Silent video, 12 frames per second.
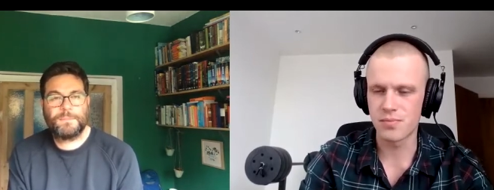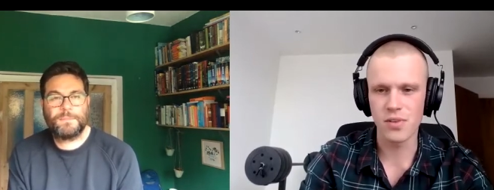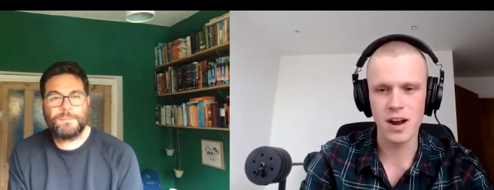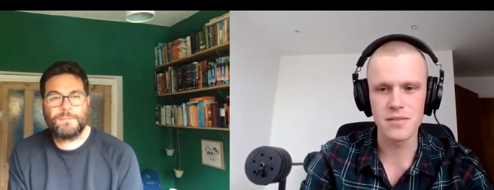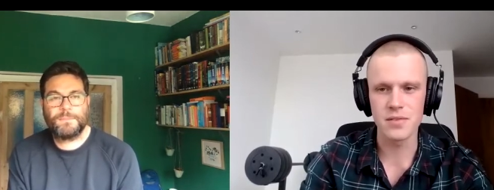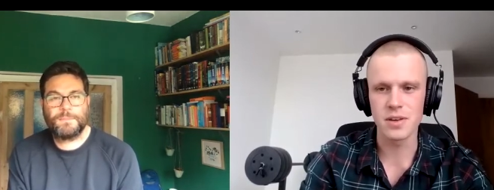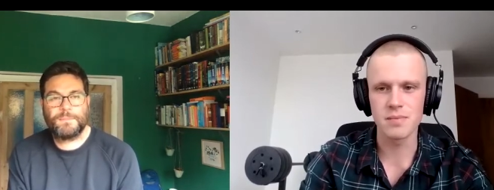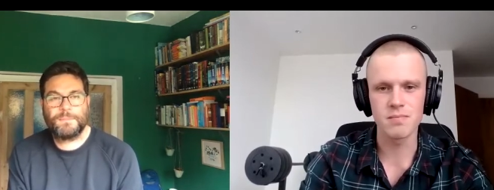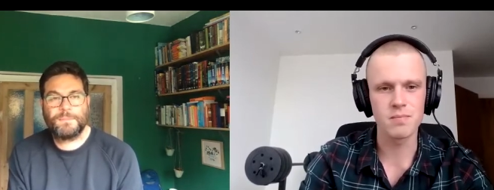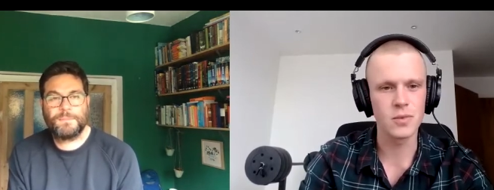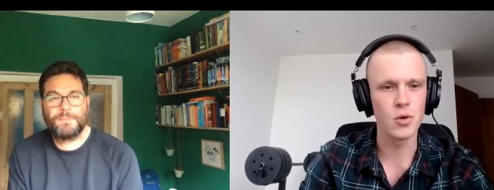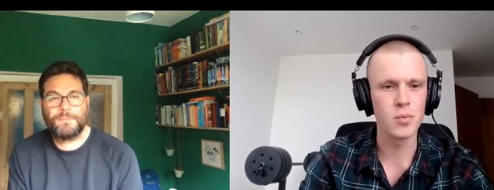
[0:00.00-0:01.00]

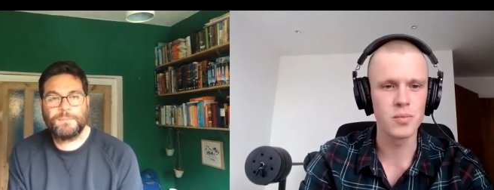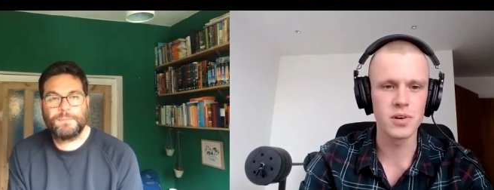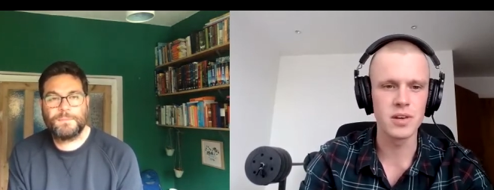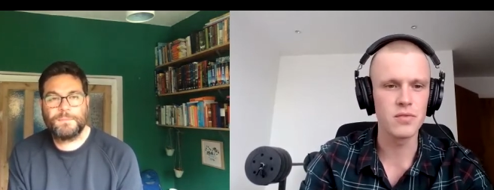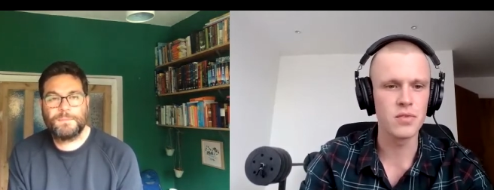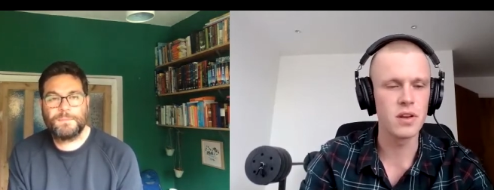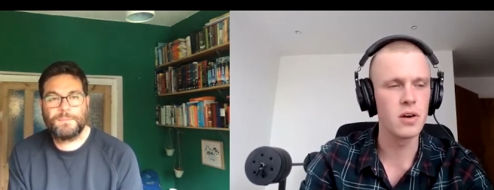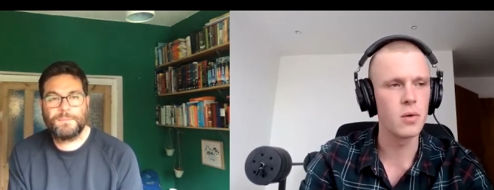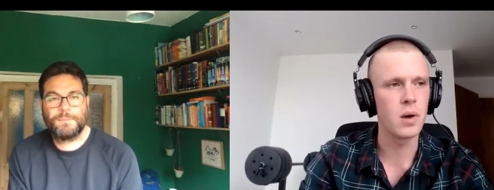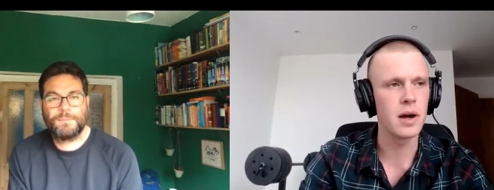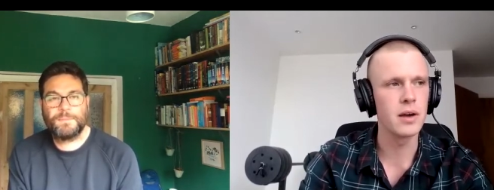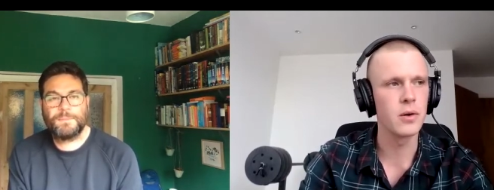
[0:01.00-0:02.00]
Speaker 1: private company for a
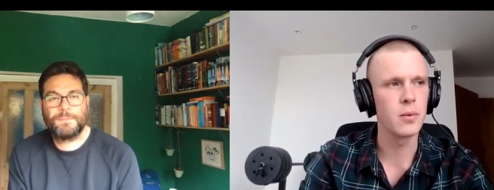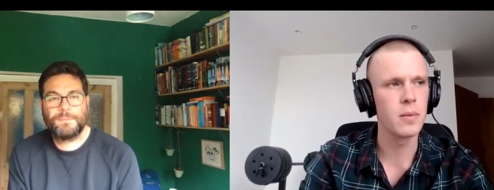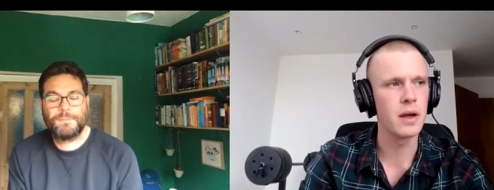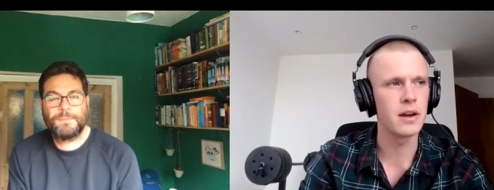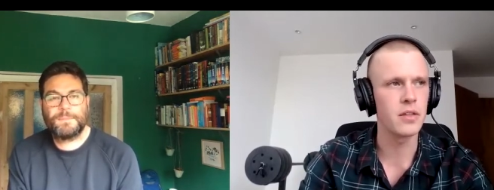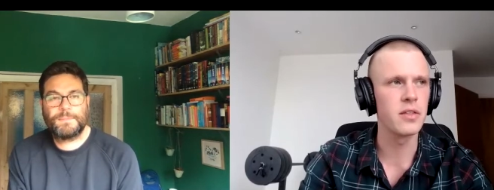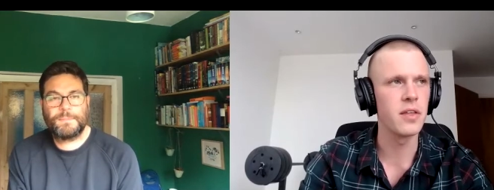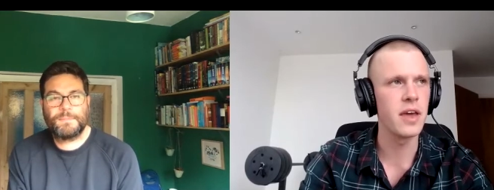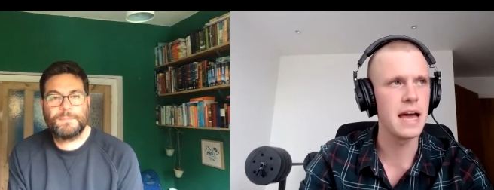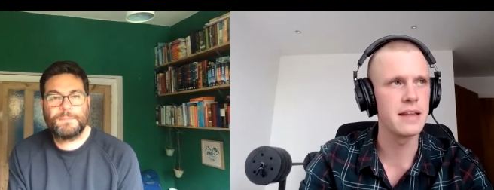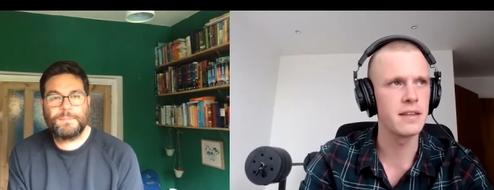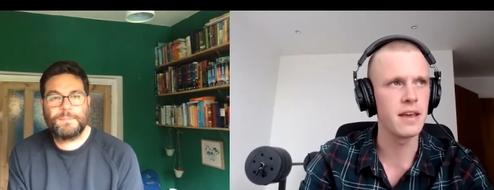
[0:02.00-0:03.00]
little while, and I think
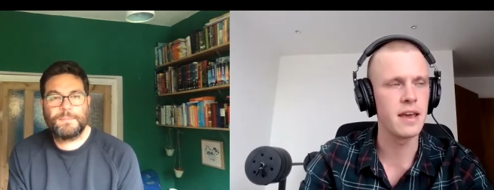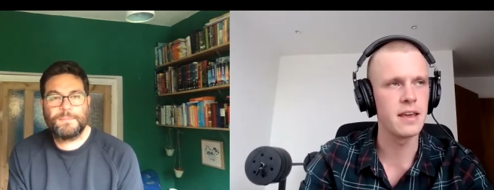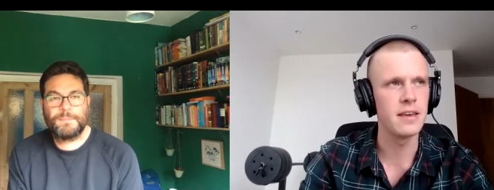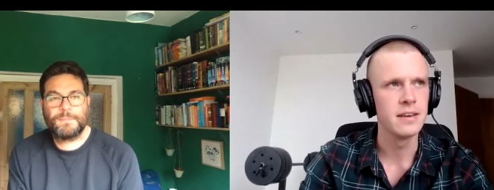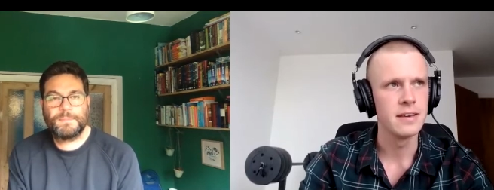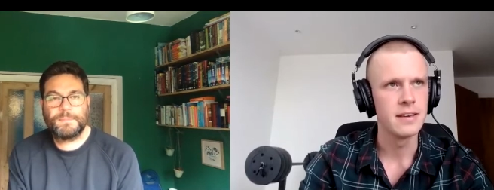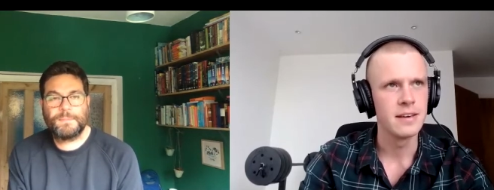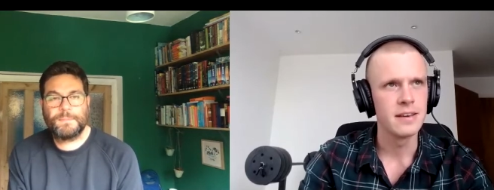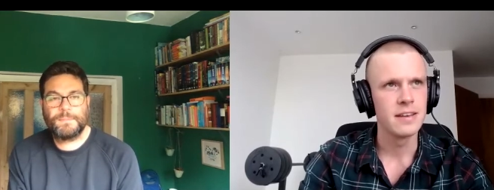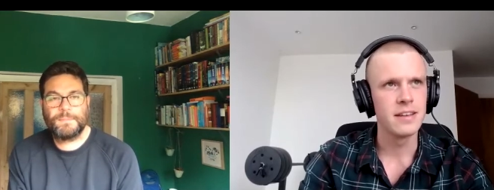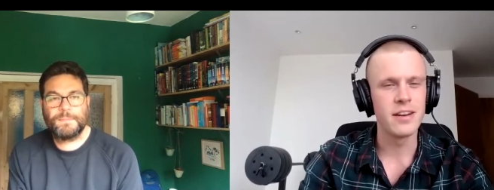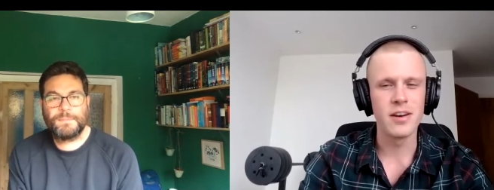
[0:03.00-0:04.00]
they had a
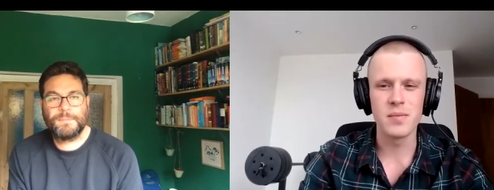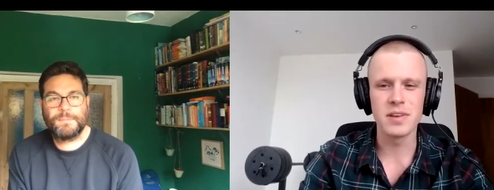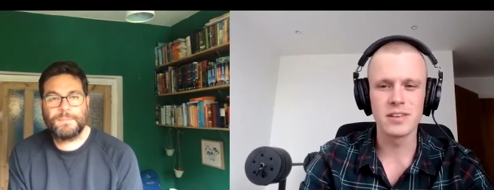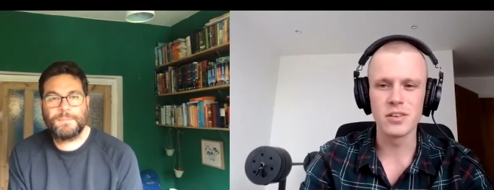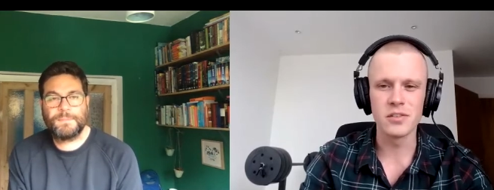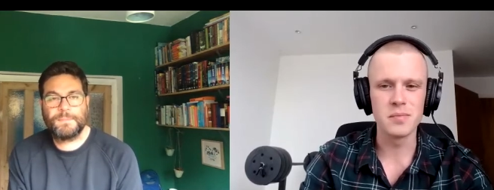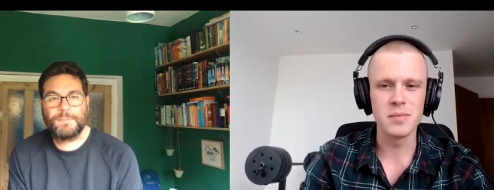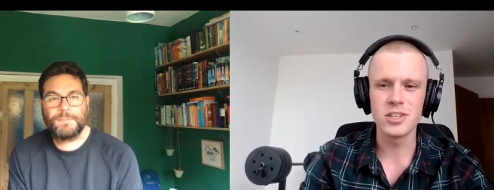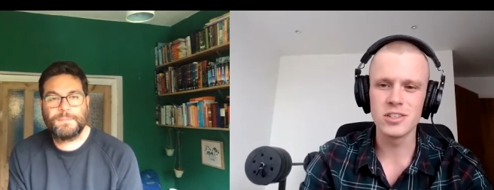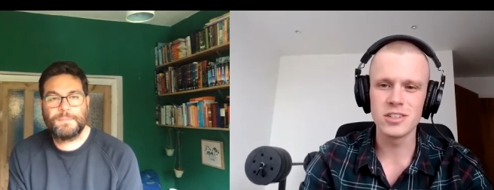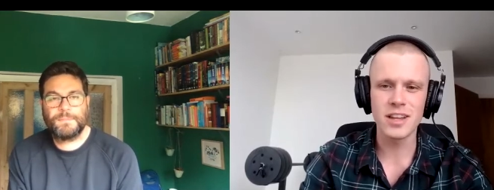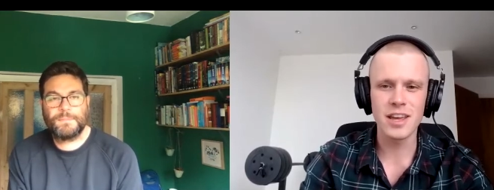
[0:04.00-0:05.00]
you know big sort of
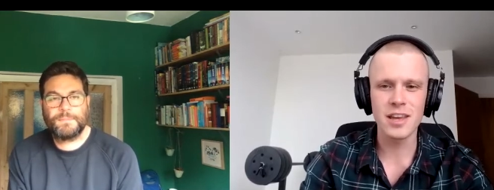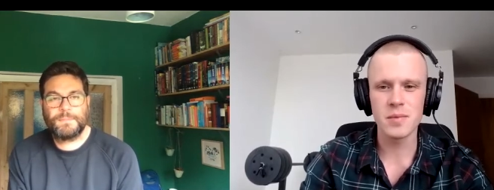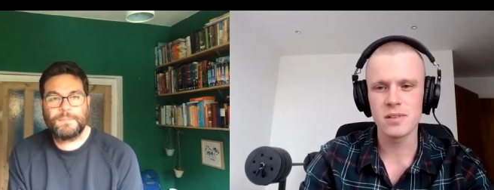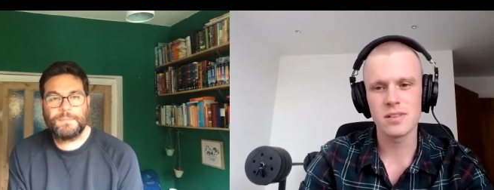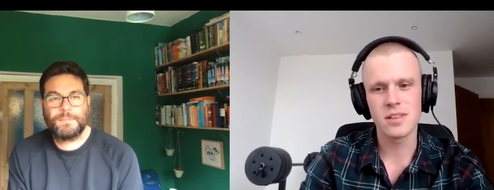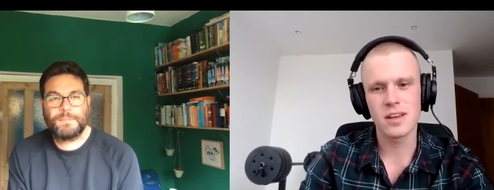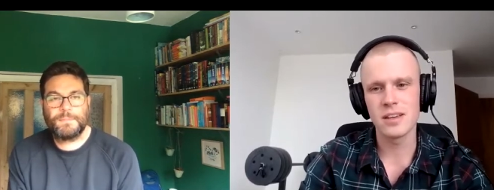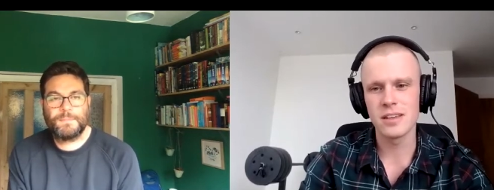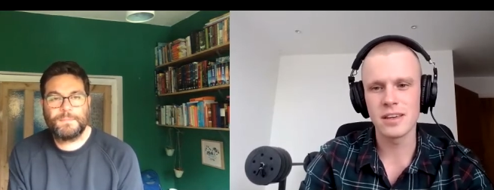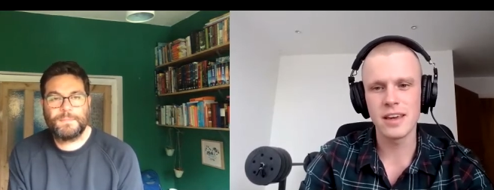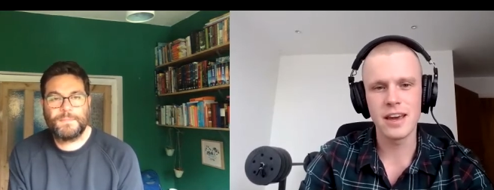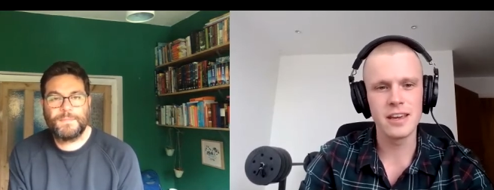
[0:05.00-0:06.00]
mission statement
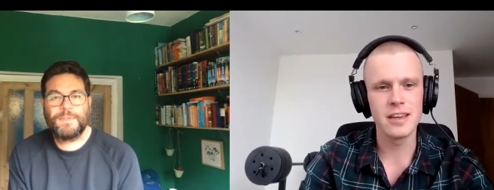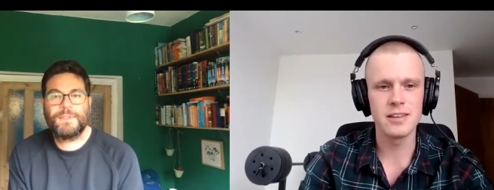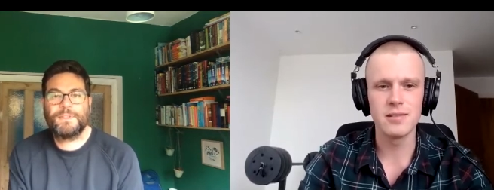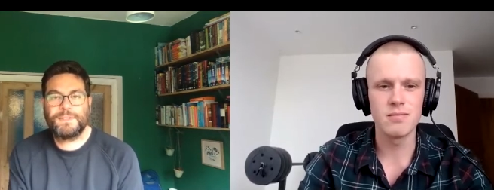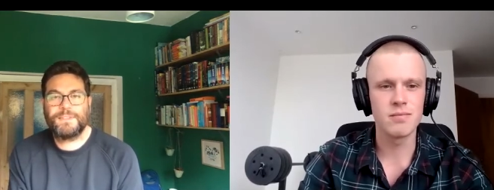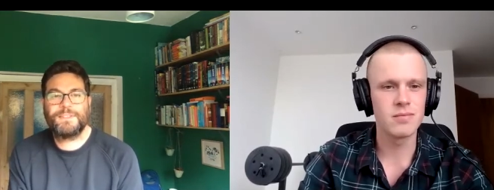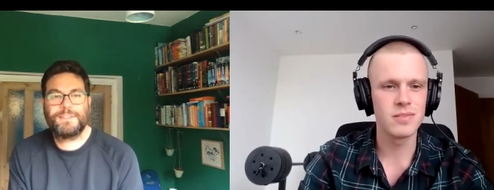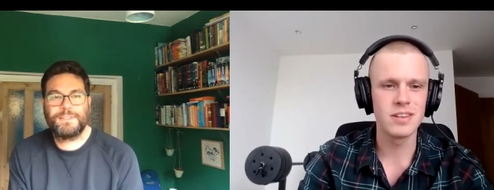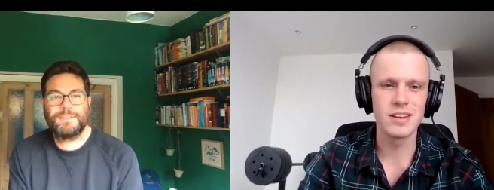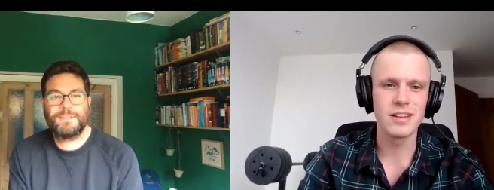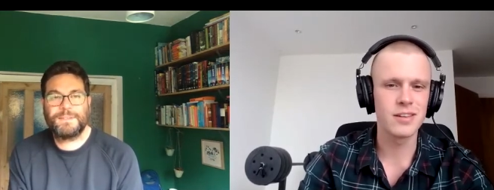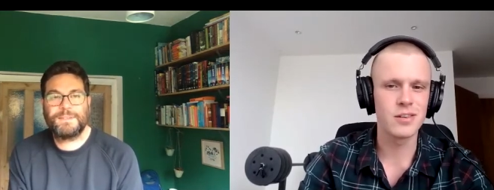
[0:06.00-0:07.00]
that you get in
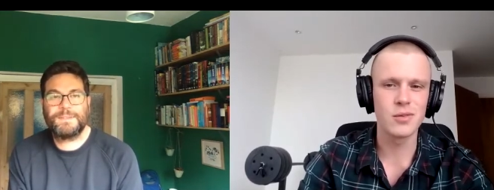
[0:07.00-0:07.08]
you know the